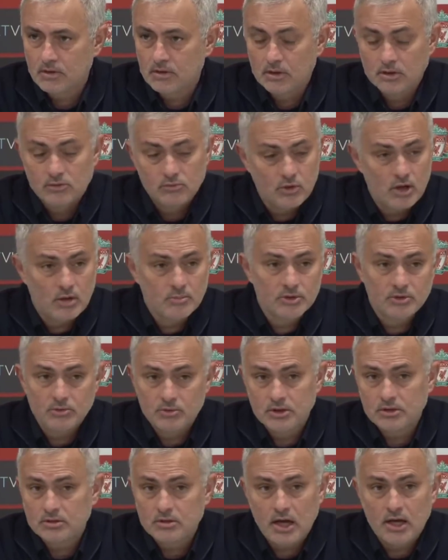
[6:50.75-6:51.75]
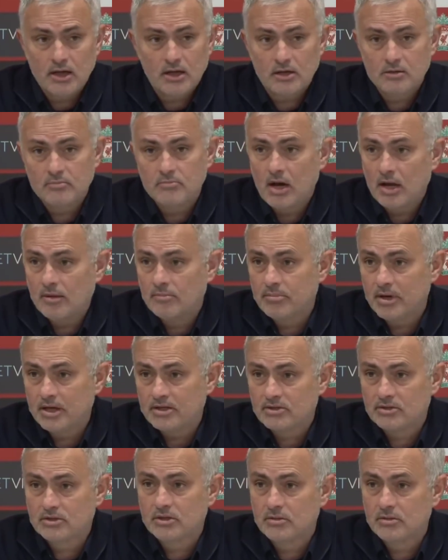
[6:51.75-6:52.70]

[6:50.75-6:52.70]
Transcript: In Real Madrid, I had my best